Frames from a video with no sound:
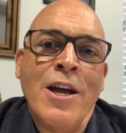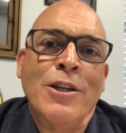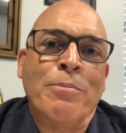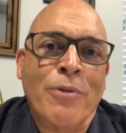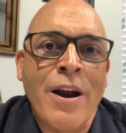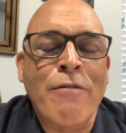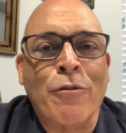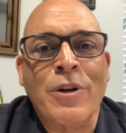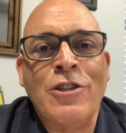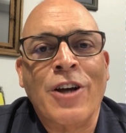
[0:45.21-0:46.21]
to pray
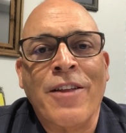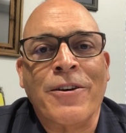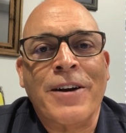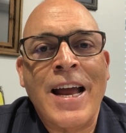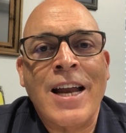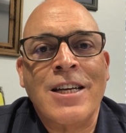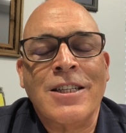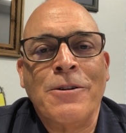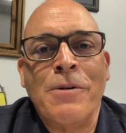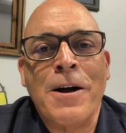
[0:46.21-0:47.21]
for each other and
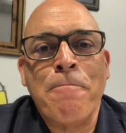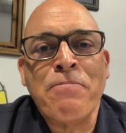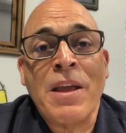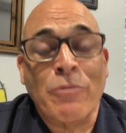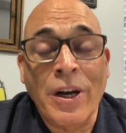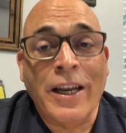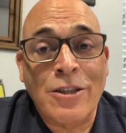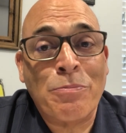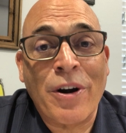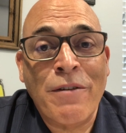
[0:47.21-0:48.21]
to really
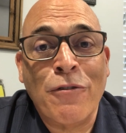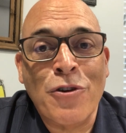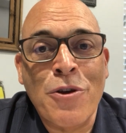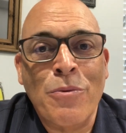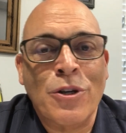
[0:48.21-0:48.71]
to pray for you,